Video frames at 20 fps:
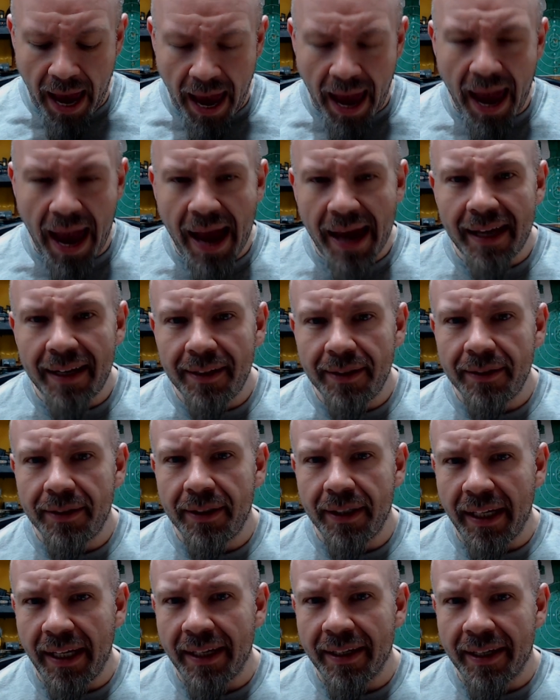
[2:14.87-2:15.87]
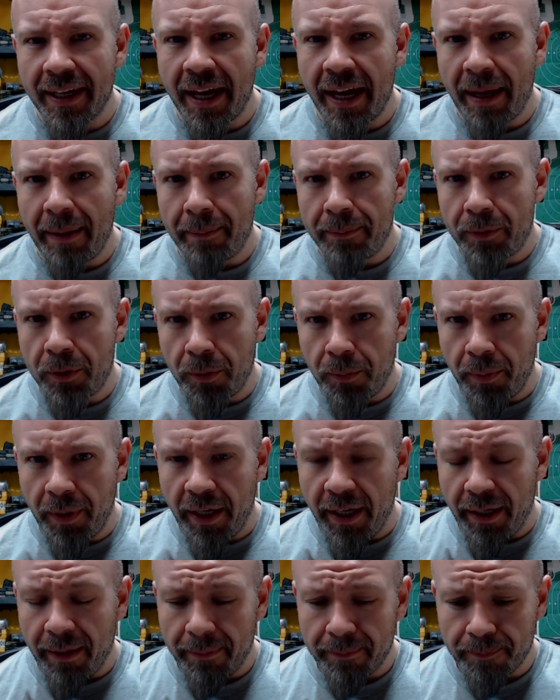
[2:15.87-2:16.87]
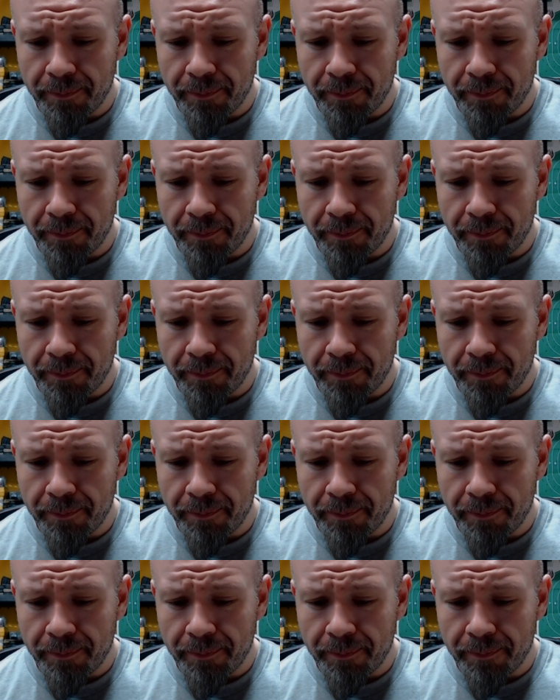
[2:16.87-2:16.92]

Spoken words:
as it came to me.